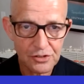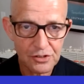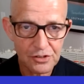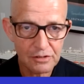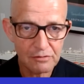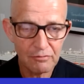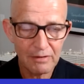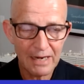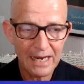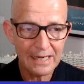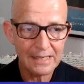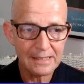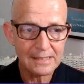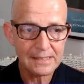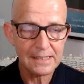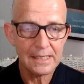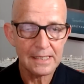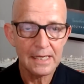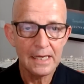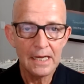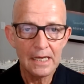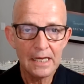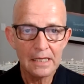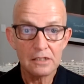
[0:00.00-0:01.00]
In reality,
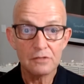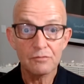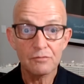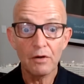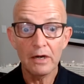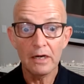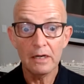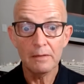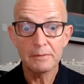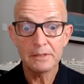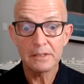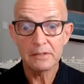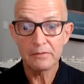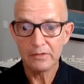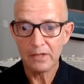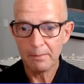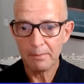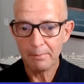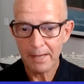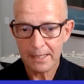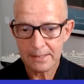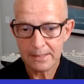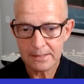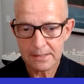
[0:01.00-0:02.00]
it's very limited
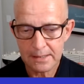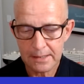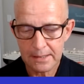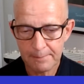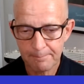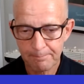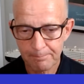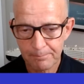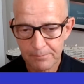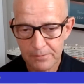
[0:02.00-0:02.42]
capacity.